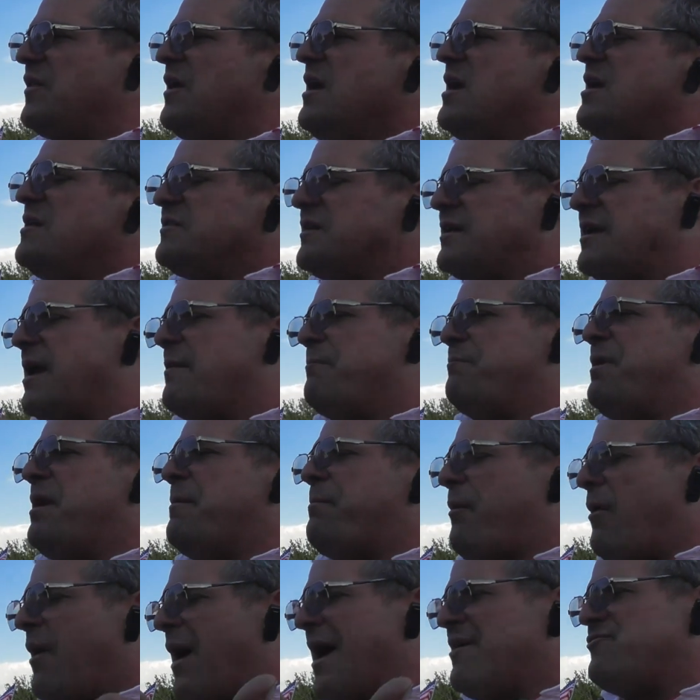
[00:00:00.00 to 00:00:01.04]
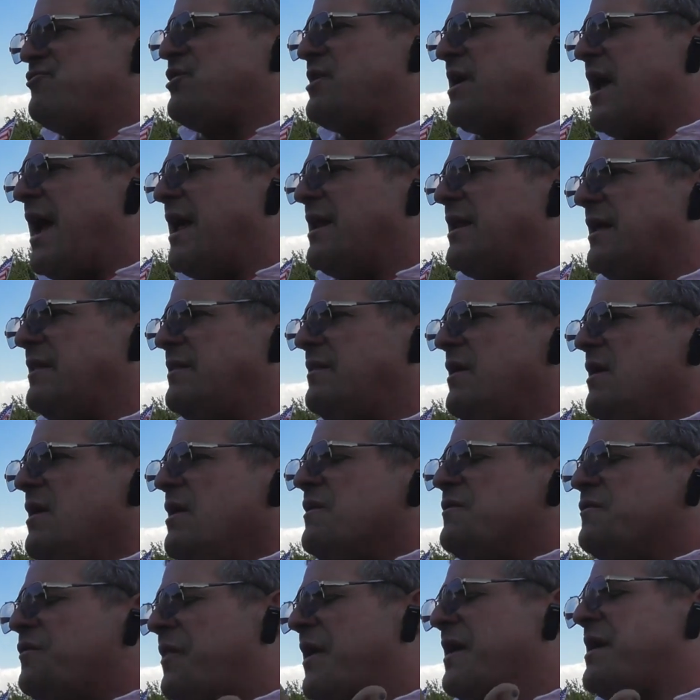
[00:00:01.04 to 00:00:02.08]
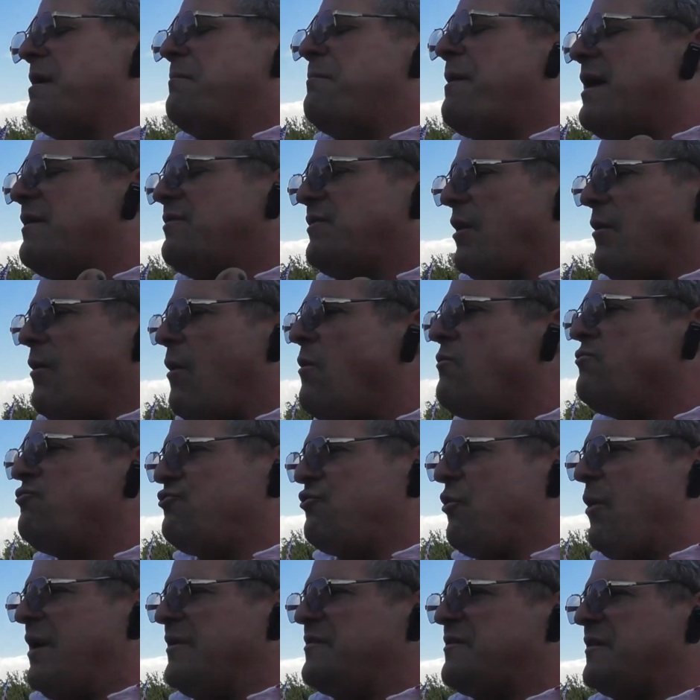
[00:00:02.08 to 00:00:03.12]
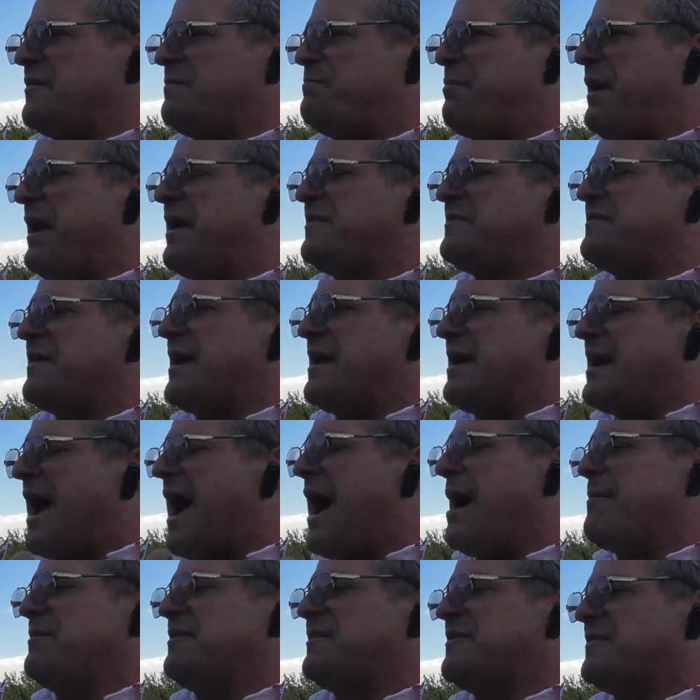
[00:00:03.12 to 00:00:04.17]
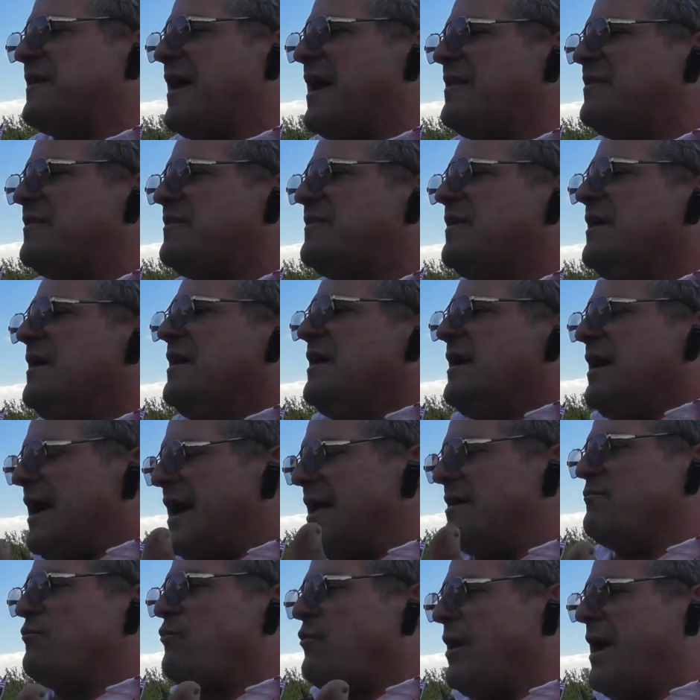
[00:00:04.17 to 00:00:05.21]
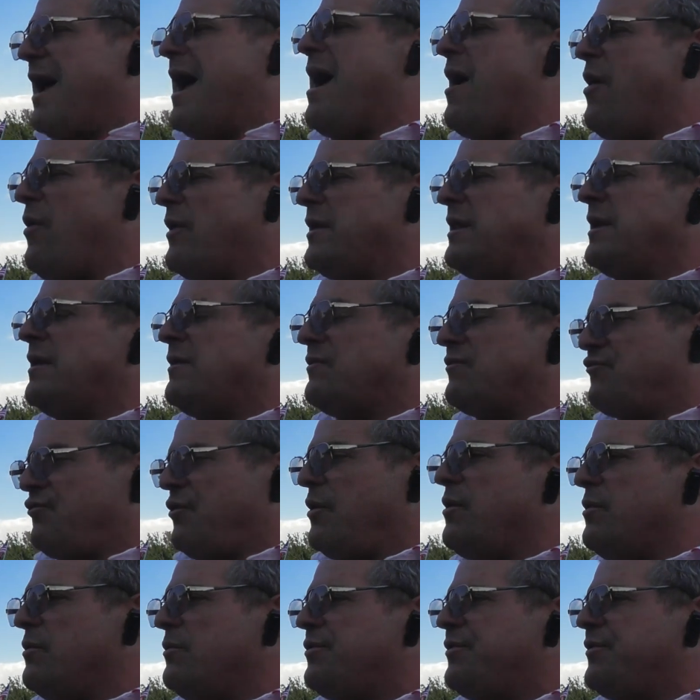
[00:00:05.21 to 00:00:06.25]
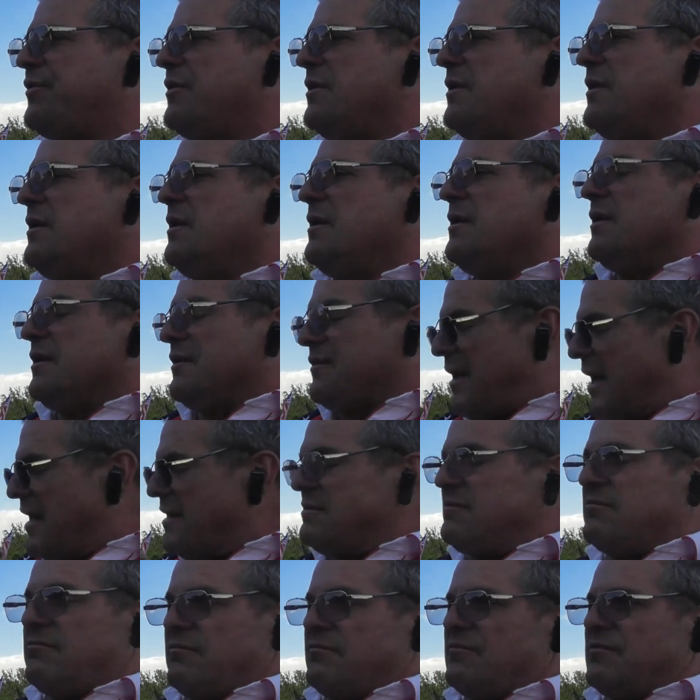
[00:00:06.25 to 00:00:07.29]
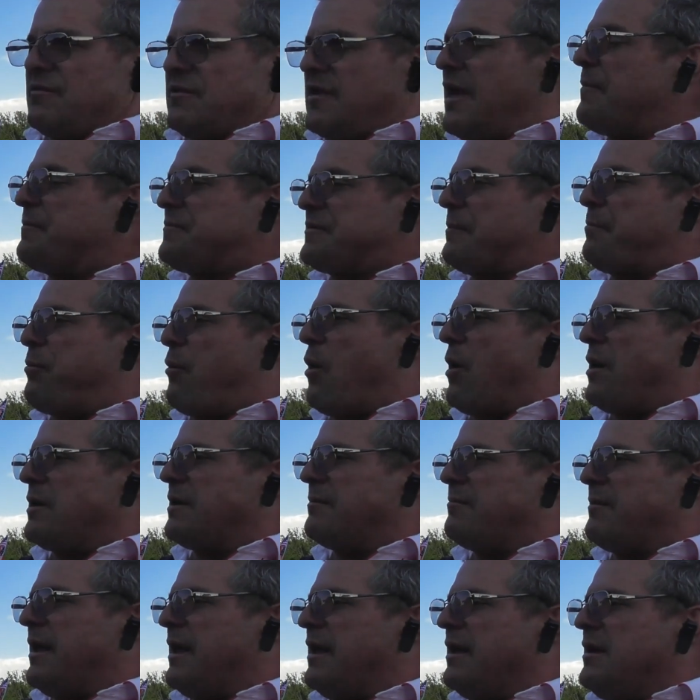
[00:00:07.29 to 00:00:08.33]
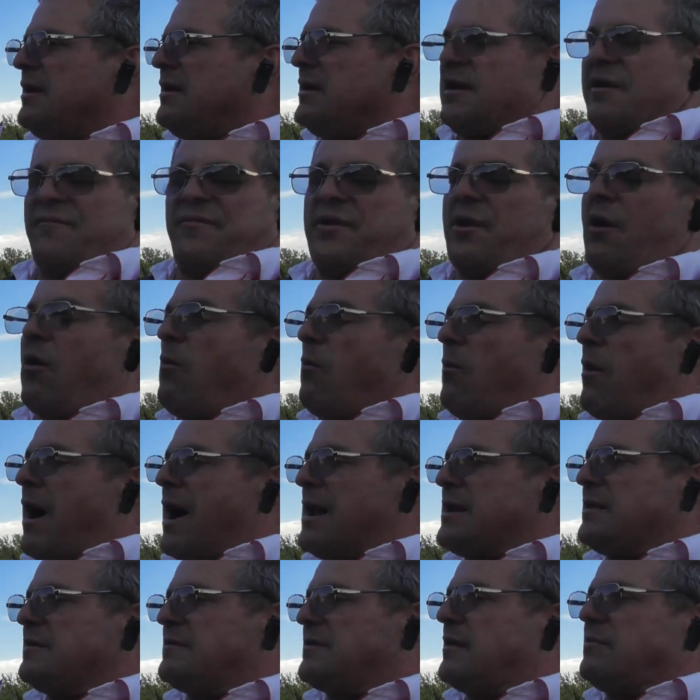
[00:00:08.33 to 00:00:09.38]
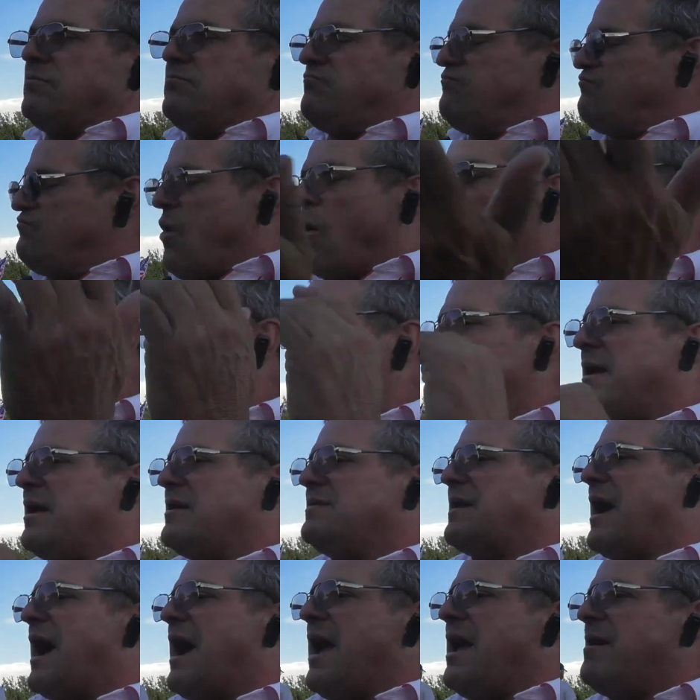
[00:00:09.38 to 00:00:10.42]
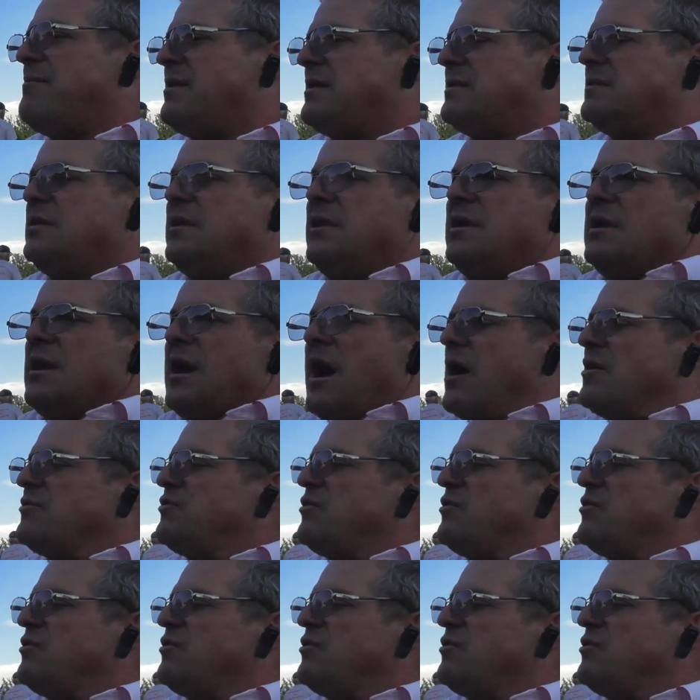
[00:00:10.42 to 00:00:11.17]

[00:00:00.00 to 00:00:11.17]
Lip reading: to get people educated so they can make their own choices based on common sense and reality and truth, then keep supporting me. If you don't want it, then don't give me a dime and I'll